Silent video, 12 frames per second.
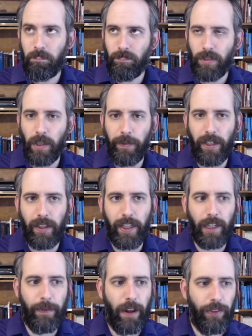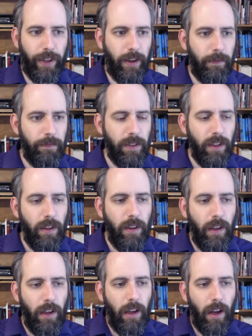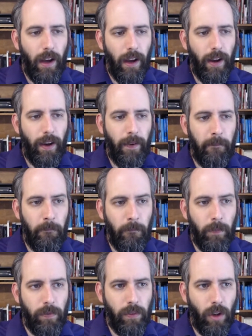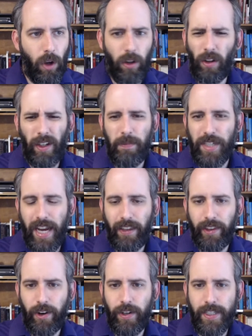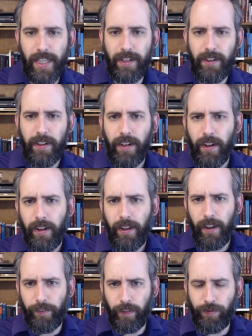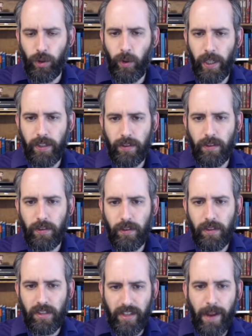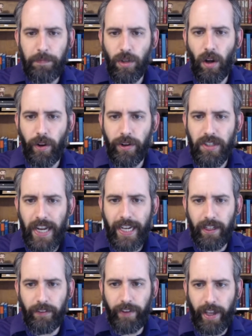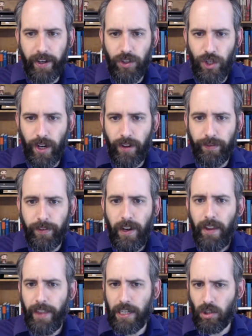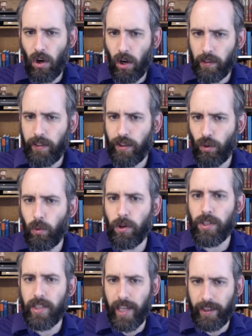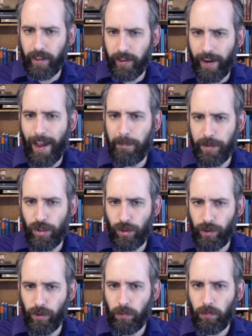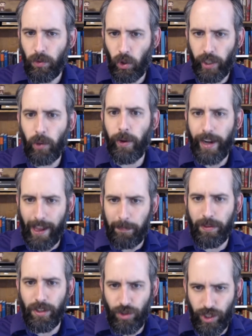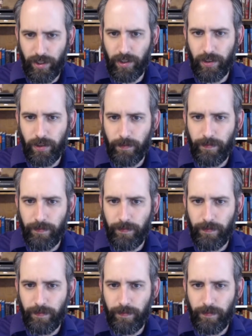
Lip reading: Something to think about there. All I'm saying there is that if you get stepped on or taken advantage of, that's hardly the worst thing that could happen to you. Look at what happened to Jesus.